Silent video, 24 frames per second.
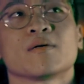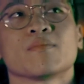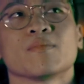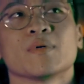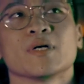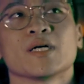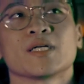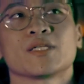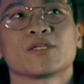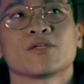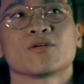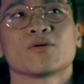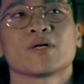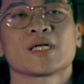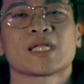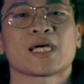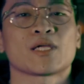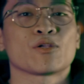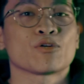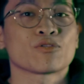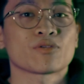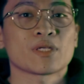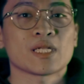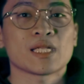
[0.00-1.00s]
But you know what,
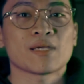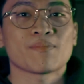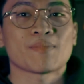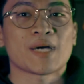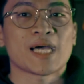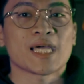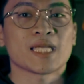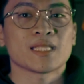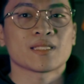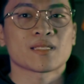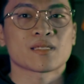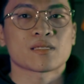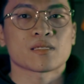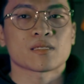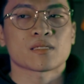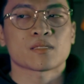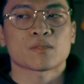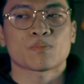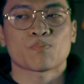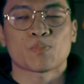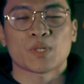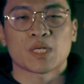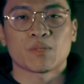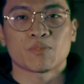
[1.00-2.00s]
I don't really mind. This
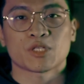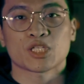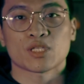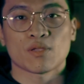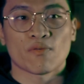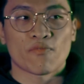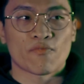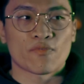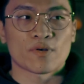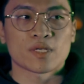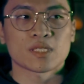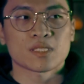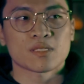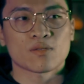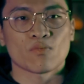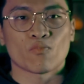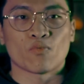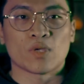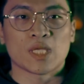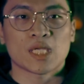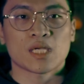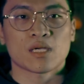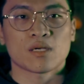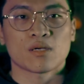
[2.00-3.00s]
is pretty much the first
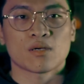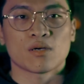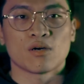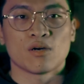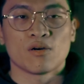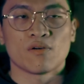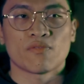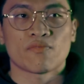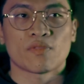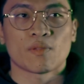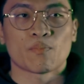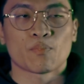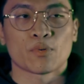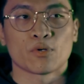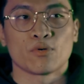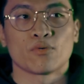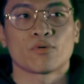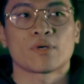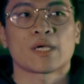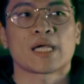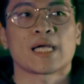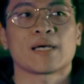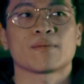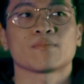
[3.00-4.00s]
week of the
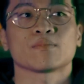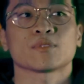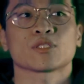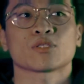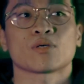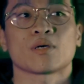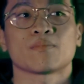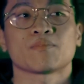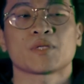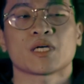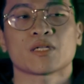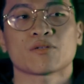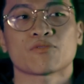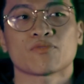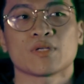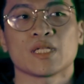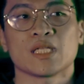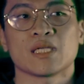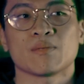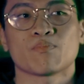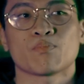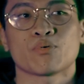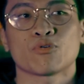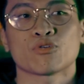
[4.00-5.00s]
program, so I'm not
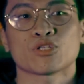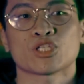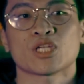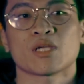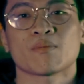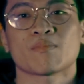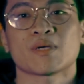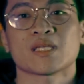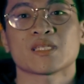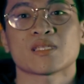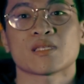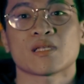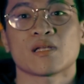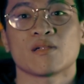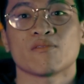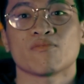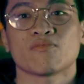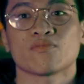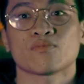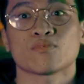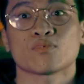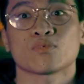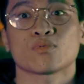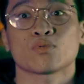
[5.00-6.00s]
really pushing
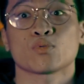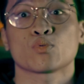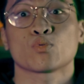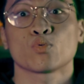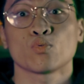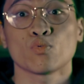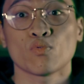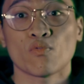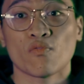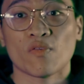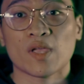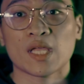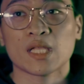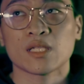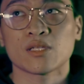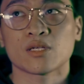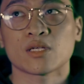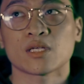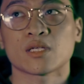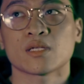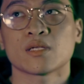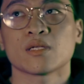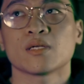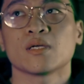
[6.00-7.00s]
myself to
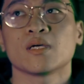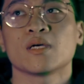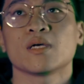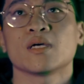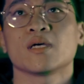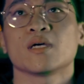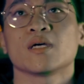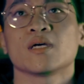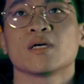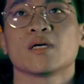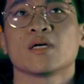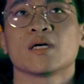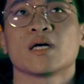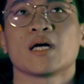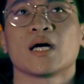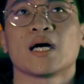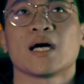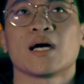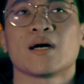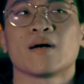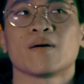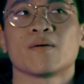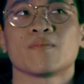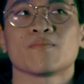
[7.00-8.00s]
failure.
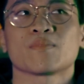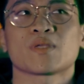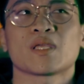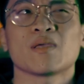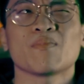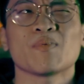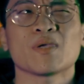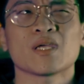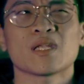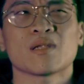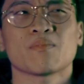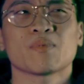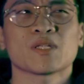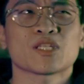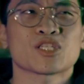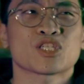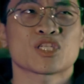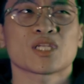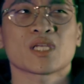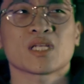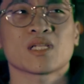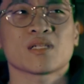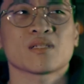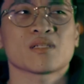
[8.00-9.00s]
Keeping it a bit
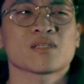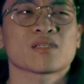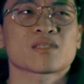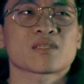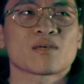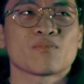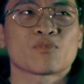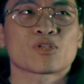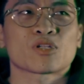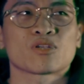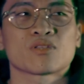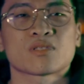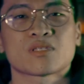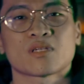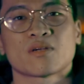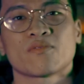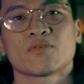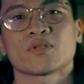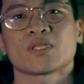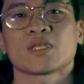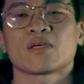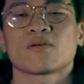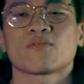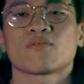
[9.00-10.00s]
chill, somewhat
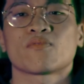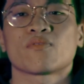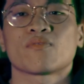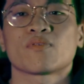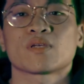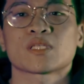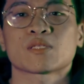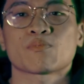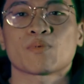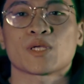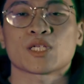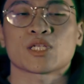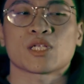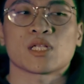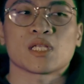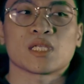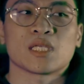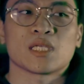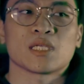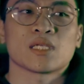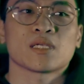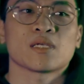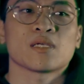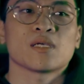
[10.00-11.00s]
conservative,
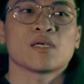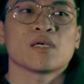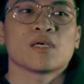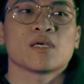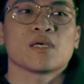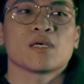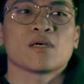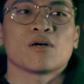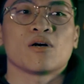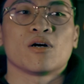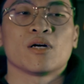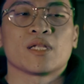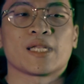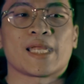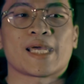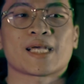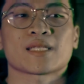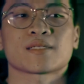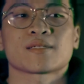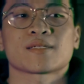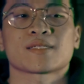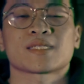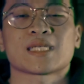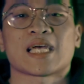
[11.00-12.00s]
especially on
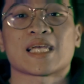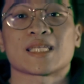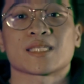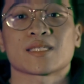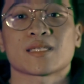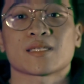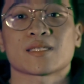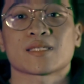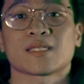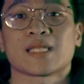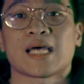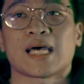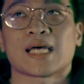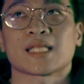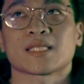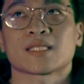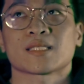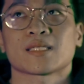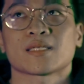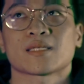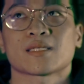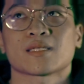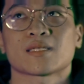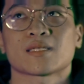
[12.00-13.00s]
exercises that